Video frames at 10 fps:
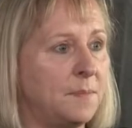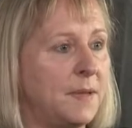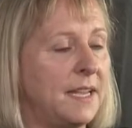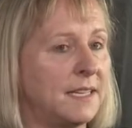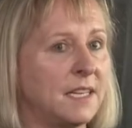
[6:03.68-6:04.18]
a
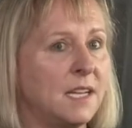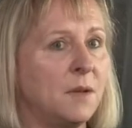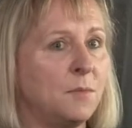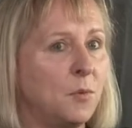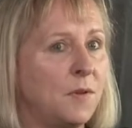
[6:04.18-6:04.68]
bit,
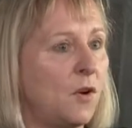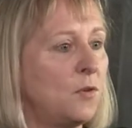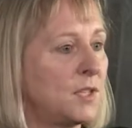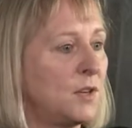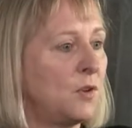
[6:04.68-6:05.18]
but we've
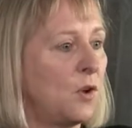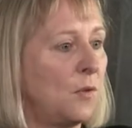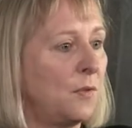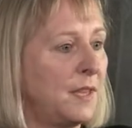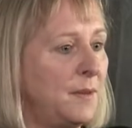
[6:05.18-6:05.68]
also
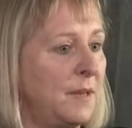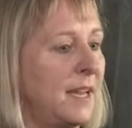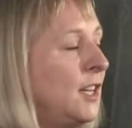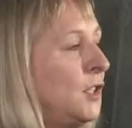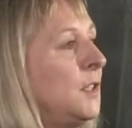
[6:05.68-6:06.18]
got the
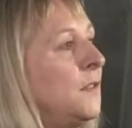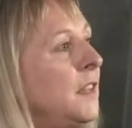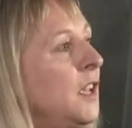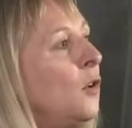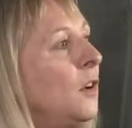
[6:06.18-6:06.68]
implications for
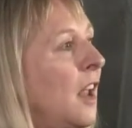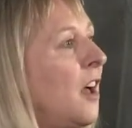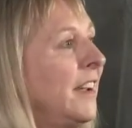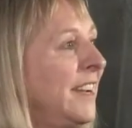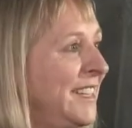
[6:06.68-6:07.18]
the
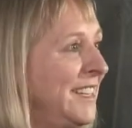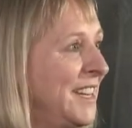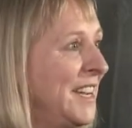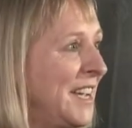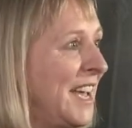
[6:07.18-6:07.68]
online
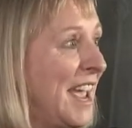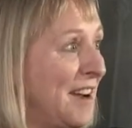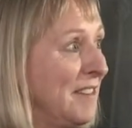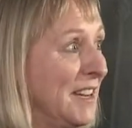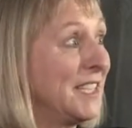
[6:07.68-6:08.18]

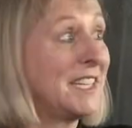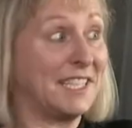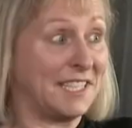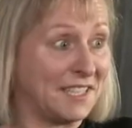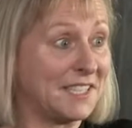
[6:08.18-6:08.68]
areas,
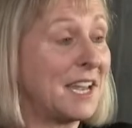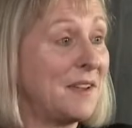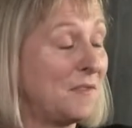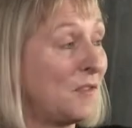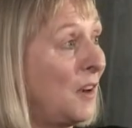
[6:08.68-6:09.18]
because it's the
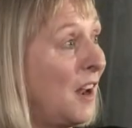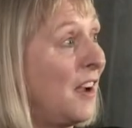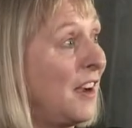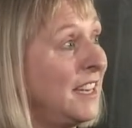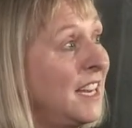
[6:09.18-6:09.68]
same for
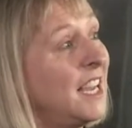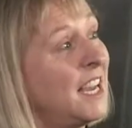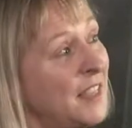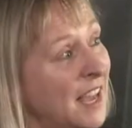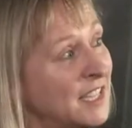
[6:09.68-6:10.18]
online,
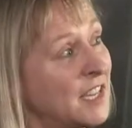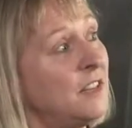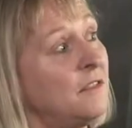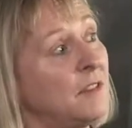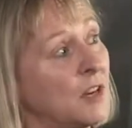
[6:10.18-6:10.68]
and that's going
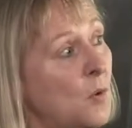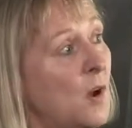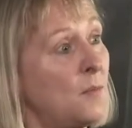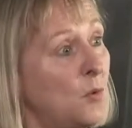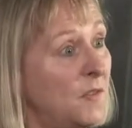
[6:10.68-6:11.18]
to
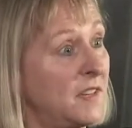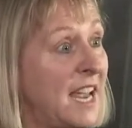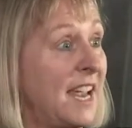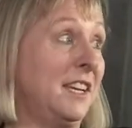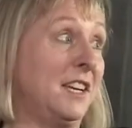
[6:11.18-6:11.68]
require more of a
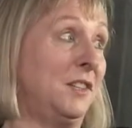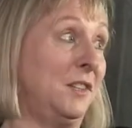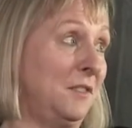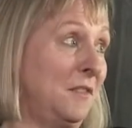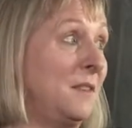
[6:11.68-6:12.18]

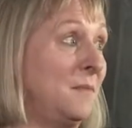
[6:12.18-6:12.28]
technical